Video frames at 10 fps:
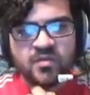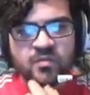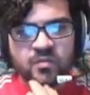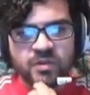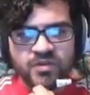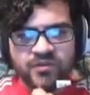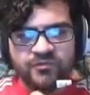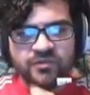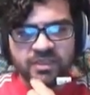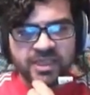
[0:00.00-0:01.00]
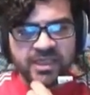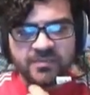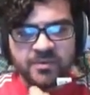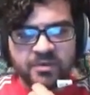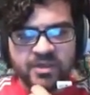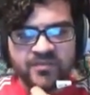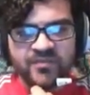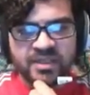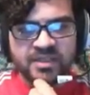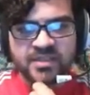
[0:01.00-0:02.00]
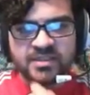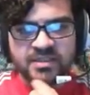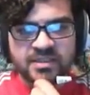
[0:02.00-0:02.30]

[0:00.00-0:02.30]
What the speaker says: We'll shuffle the deck a bit more in advance.